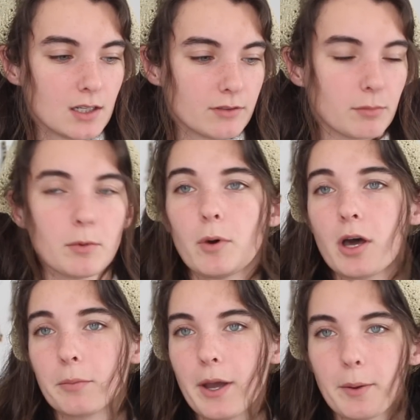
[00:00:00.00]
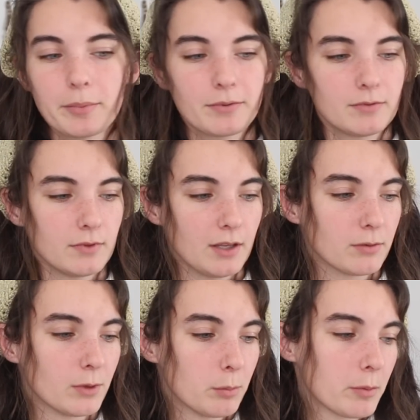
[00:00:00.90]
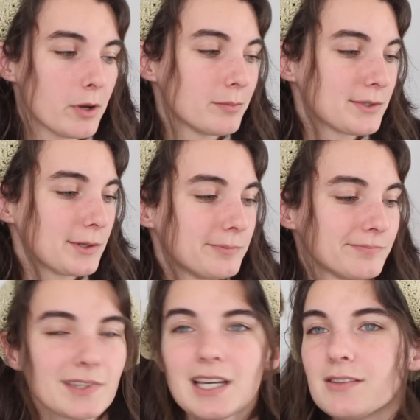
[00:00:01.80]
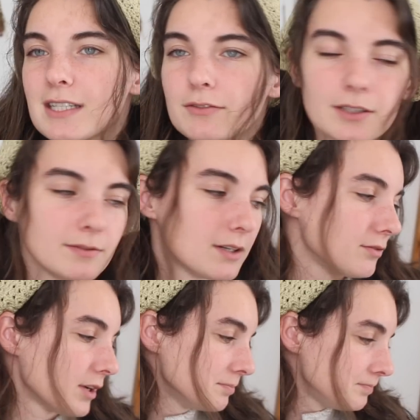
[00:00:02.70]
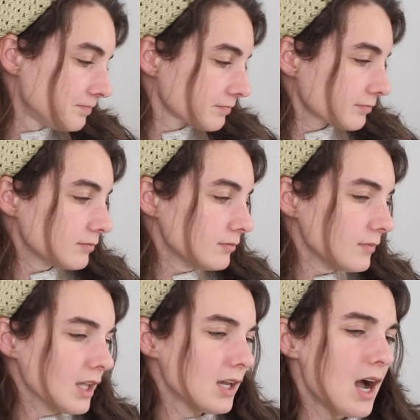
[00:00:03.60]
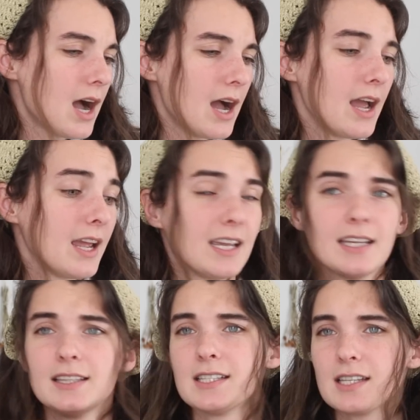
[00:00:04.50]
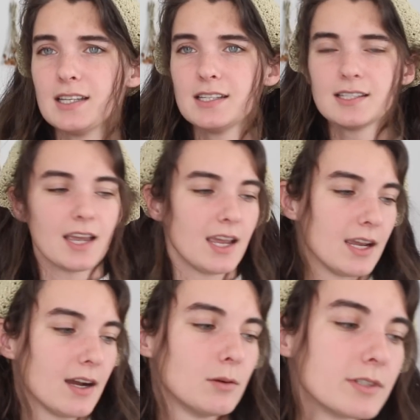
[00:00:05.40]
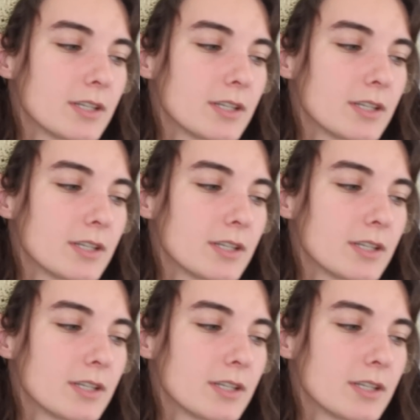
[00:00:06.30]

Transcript: from the bottom up, like from the brim up, so that was different and fun. This is a